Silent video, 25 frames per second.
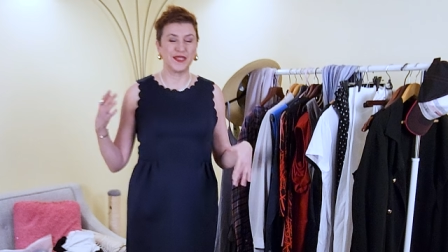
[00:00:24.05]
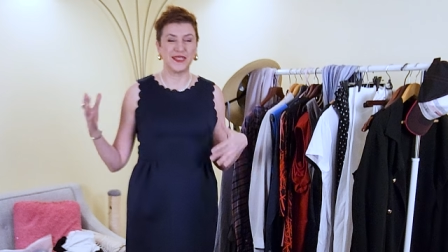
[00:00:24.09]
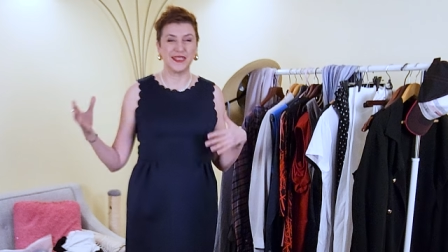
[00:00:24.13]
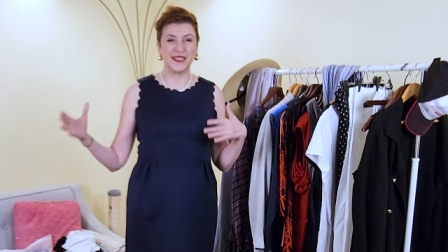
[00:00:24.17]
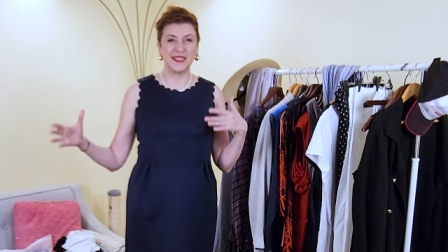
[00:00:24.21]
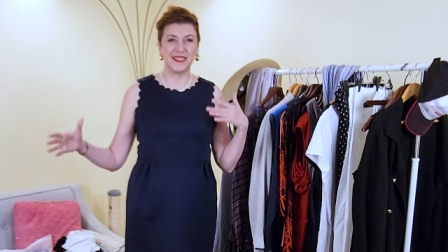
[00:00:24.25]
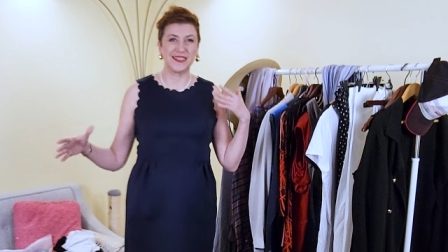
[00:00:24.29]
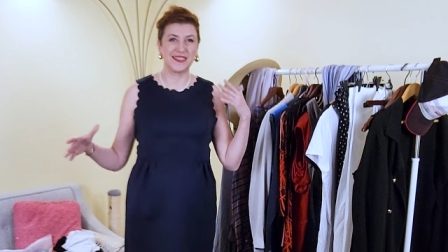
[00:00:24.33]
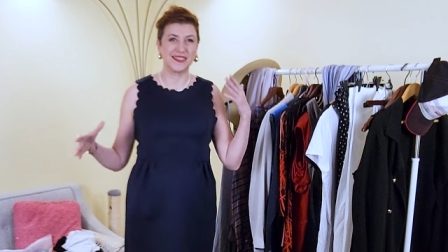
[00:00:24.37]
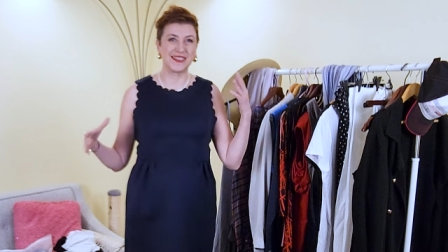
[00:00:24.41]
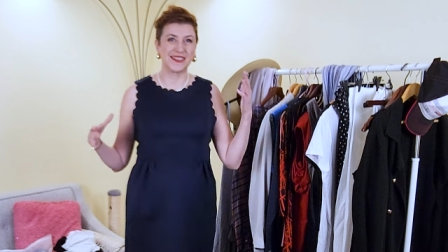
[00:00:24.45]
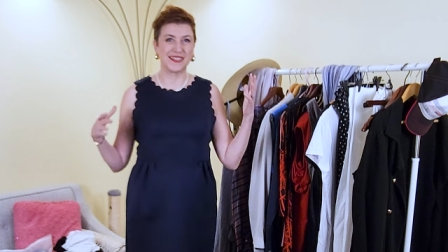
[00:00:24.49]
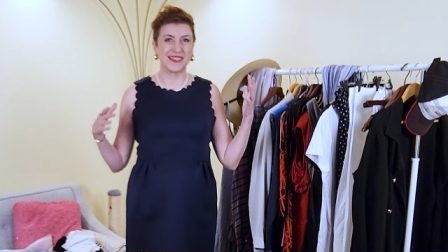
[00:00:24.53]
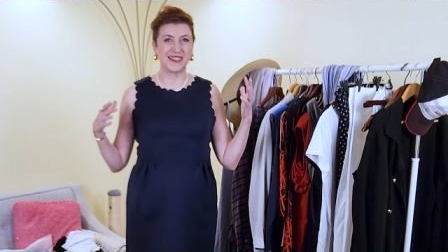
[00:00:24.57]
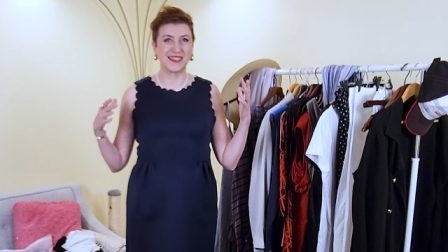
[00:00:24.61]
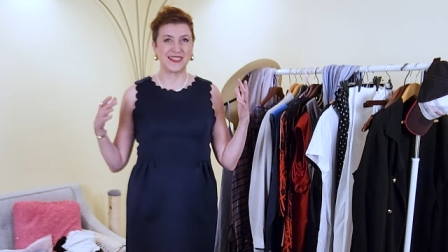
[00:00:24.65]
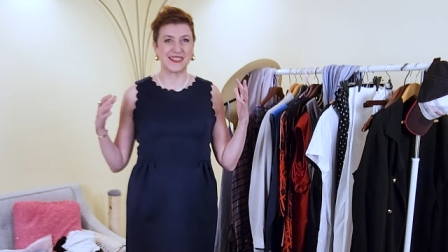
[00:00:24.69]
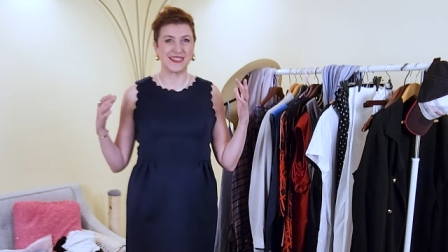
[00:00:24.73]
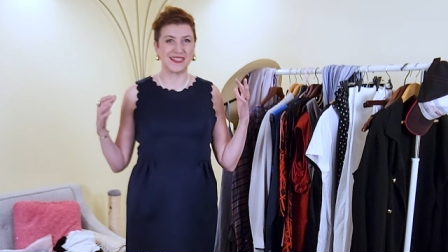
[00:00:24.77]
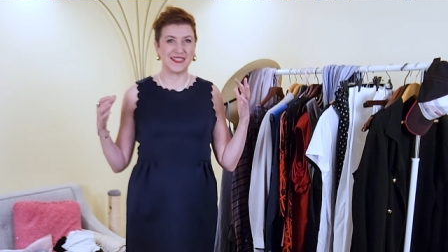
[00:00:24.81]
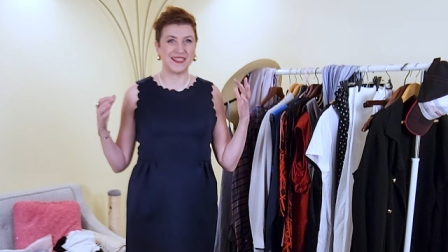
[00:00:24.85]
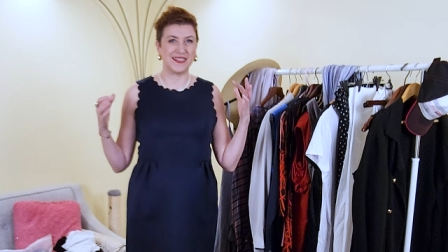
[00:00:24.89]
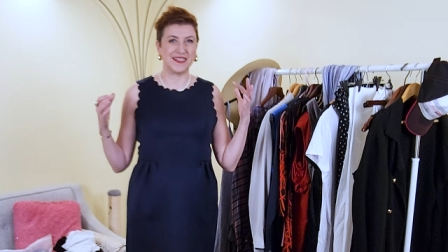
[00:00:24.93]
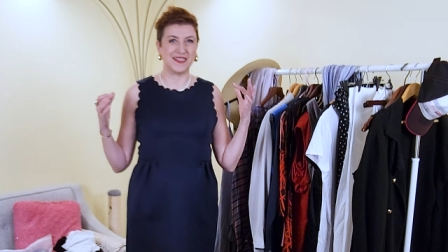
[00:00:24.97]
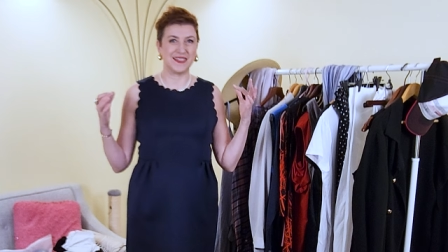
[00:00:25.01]

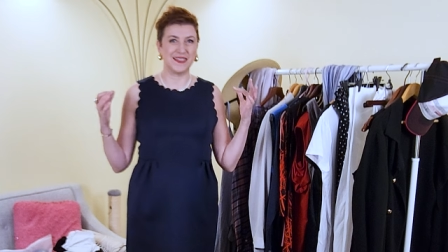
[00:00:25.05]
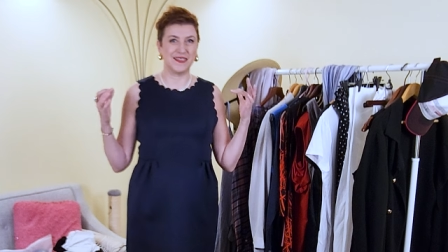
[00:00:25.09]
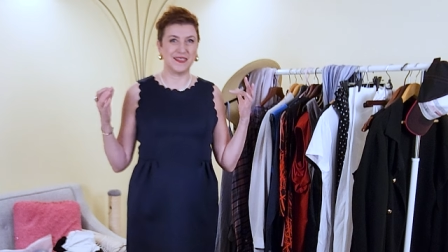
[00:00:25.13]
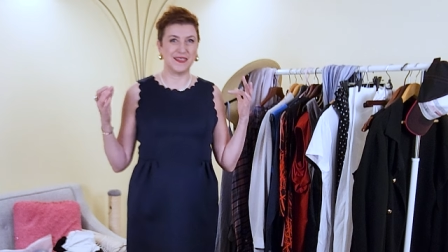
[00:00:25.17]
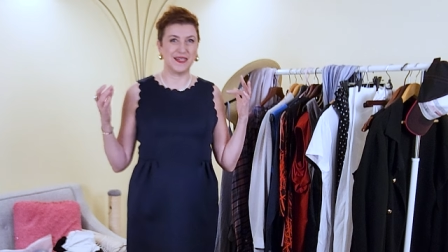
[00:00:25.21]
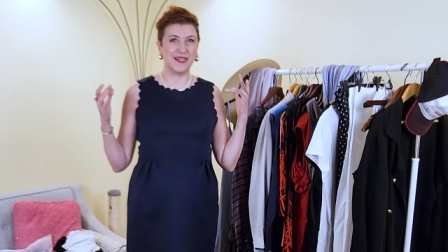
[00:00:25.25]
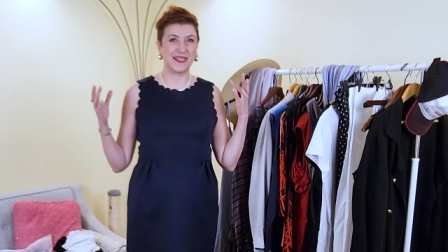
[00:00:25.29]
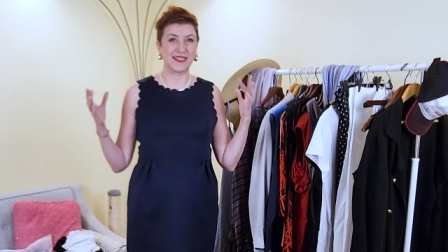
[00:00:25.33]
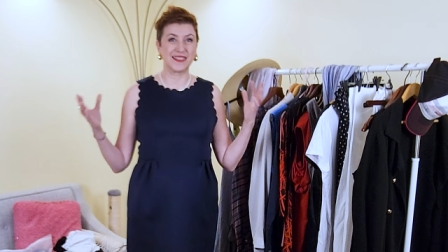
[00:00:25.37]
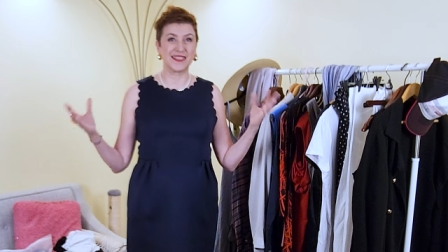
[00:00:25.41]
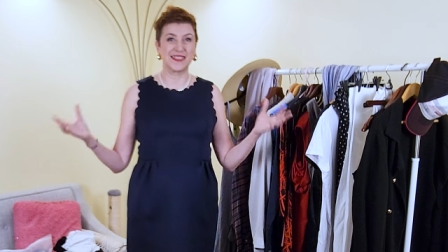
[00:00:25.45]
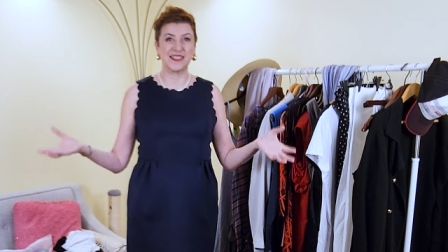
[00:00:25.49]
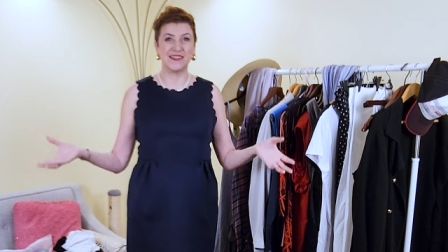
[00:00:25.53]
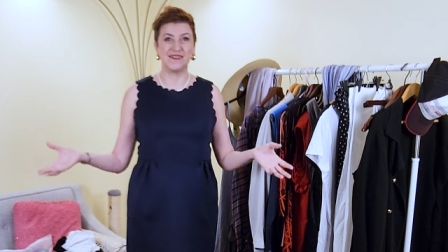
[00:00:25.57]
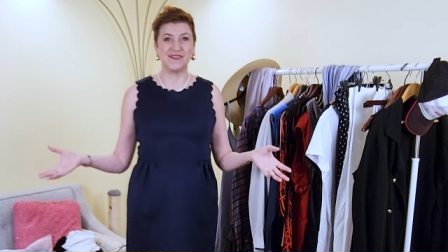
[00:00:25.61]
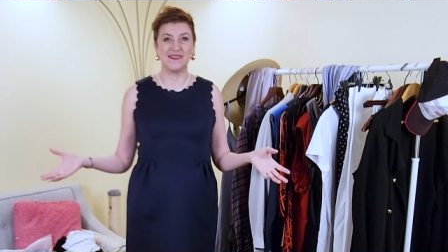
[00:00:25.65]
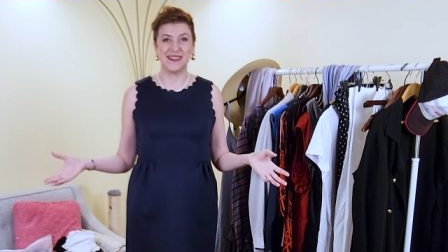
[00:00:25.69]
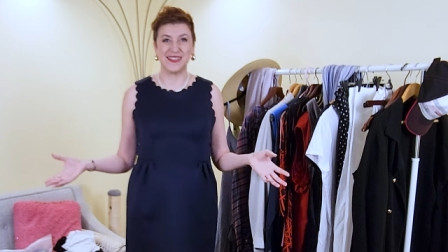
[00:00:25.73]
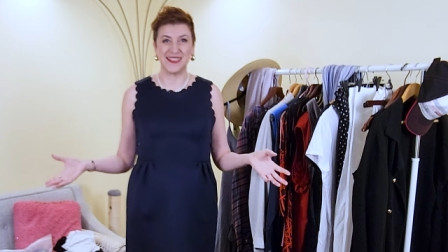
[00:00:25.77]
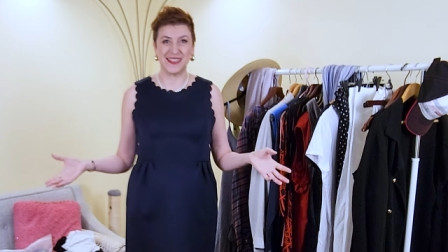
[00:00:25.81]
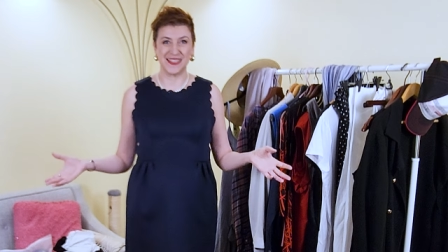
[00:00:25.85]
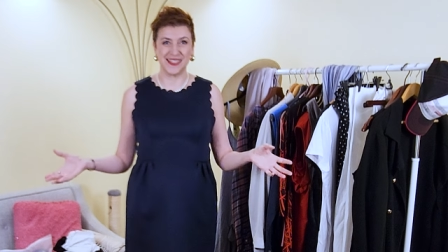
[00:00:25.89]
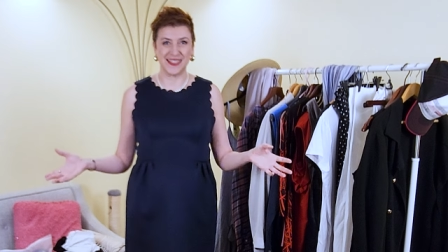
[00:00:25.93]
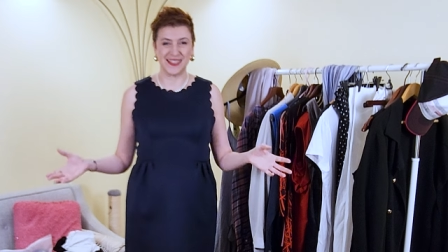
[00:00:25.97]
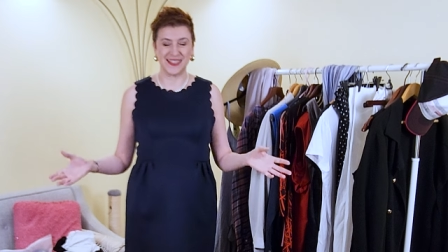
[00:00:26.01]
its uh,
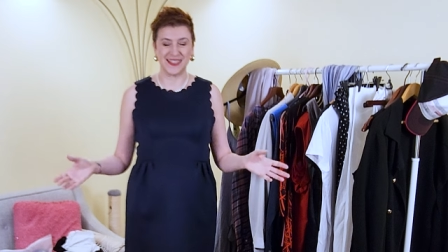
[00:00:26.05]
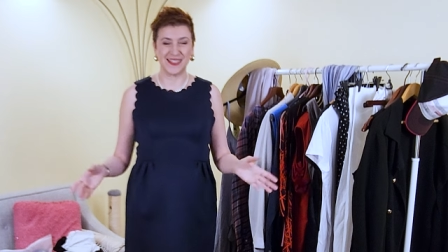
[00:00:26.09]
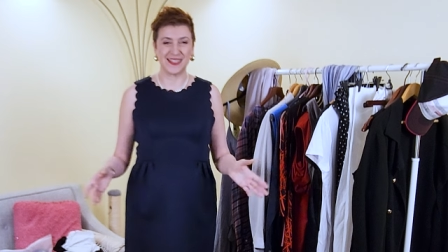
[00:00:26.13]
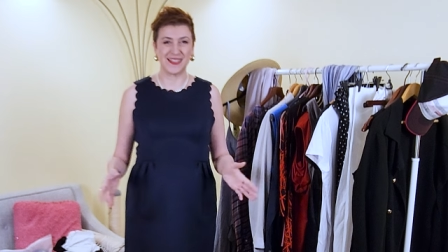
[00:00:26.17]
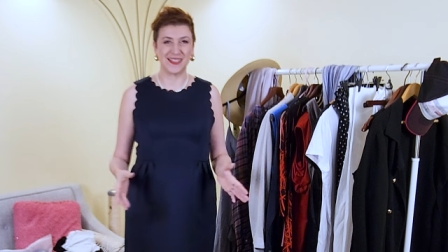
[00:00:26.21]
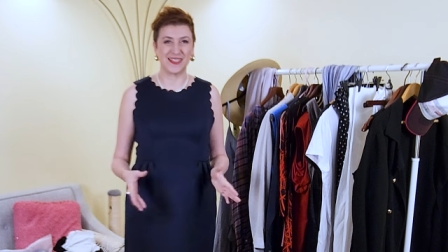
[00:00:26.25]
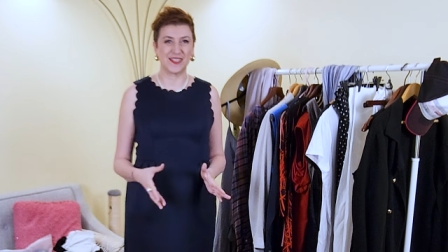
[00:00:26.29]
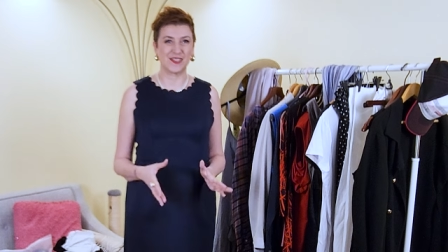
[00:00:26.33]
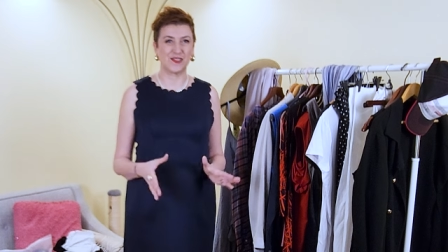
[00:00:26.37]
activities.